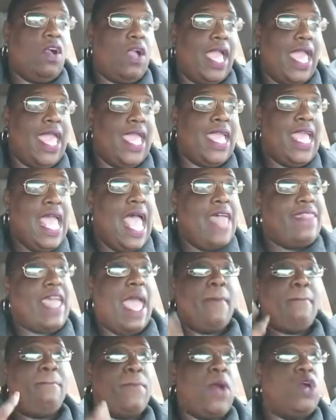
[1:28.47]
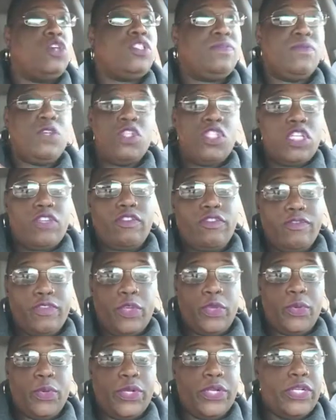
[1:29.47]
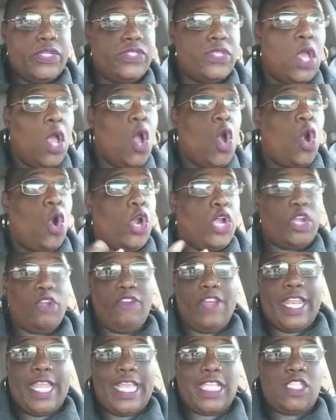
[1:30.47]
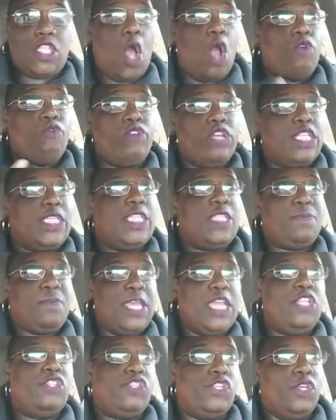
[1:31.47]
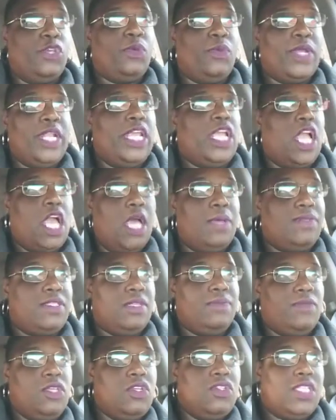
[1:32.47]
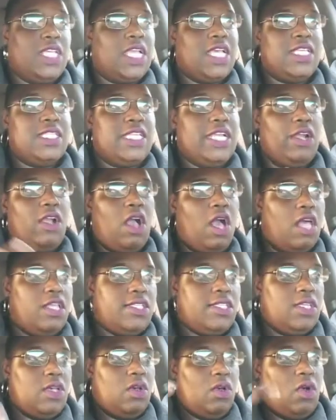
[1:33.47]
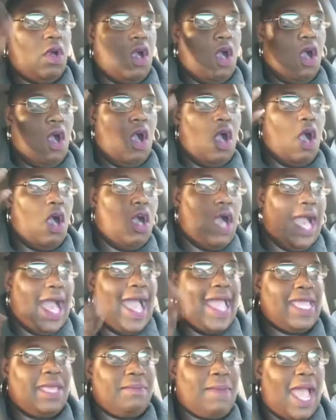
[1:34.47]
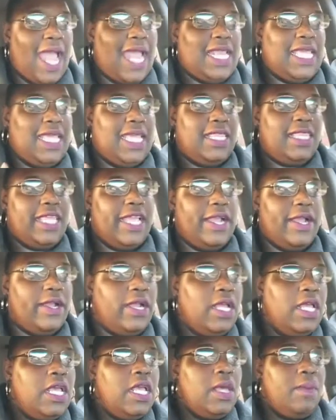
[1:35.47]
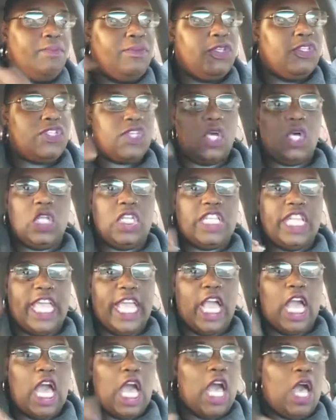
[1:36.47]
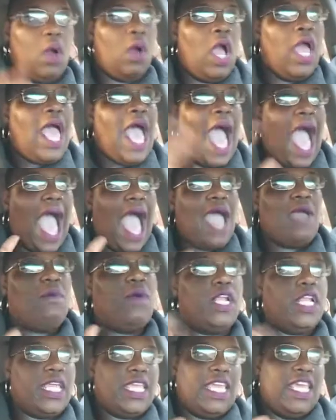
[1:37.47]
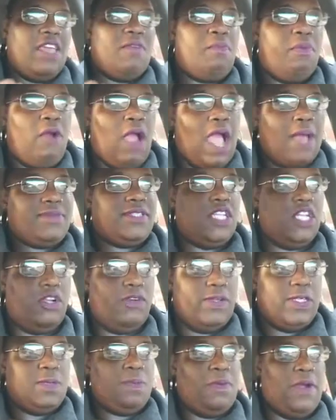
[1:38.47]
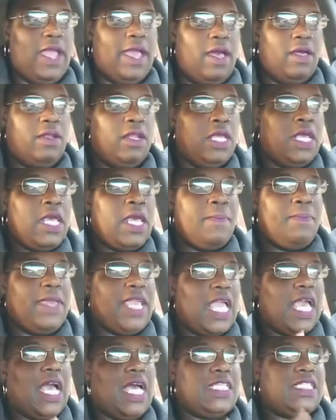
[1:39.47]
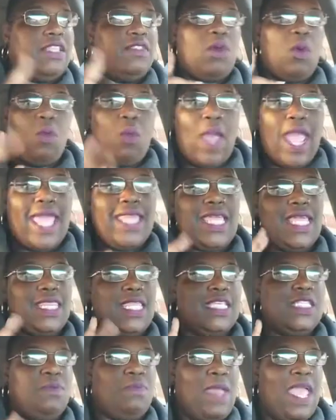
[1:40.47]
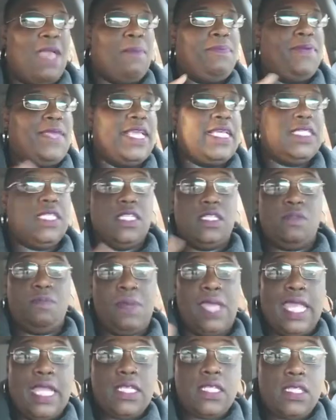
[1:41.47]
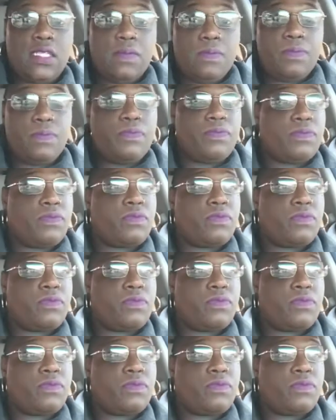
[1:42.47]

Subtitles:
okay, that most music reviewers or critics don't really speak to when it comes to music, because they're also all high and mighty in their musical lingo. I want to give props to Chris Brown because of the way that this man picks his beats,